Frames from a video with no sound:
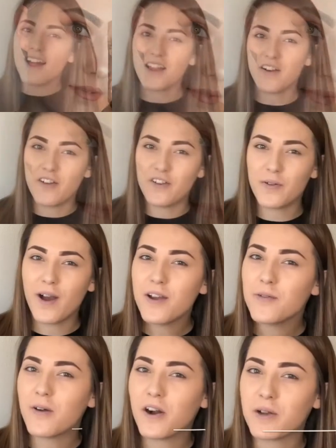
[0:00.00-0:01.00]
Hello
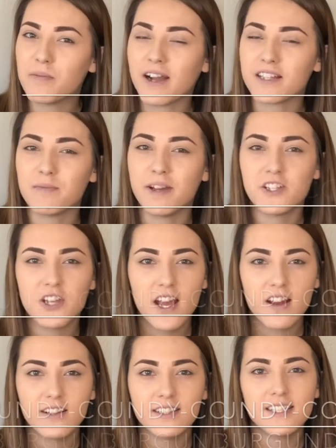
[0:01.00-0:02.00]
everyone, welcome back to my
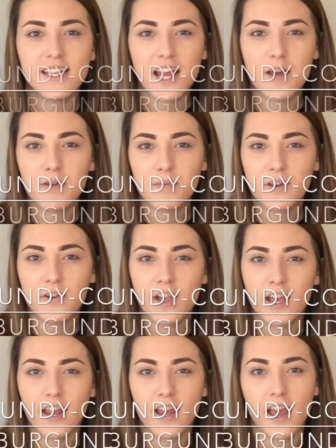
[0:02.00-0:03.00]
channel. Today I'm going to be
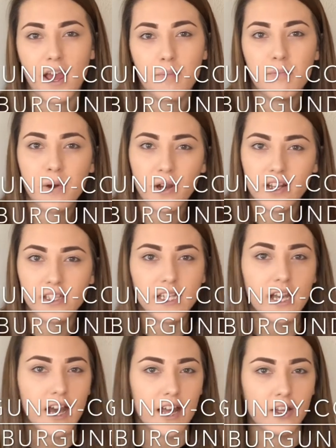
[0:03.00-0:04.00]
creating a
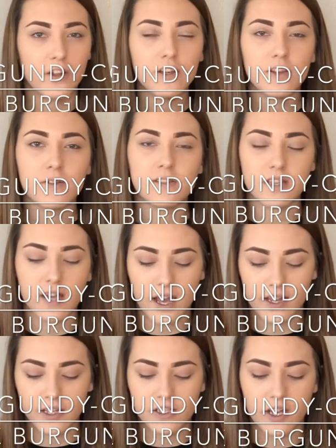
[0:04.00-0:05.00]
burgundy eye look using
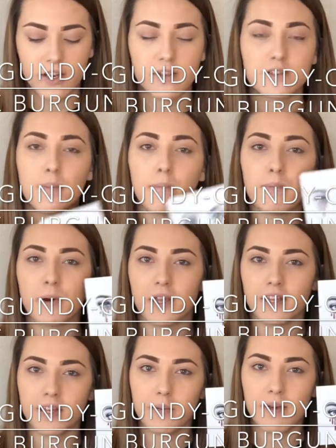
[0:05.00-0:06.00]
Kylie Jenner's
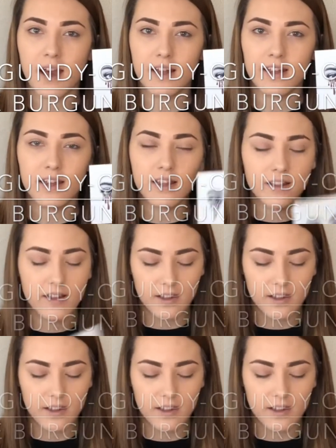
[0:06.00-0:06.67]
Burgundy palette.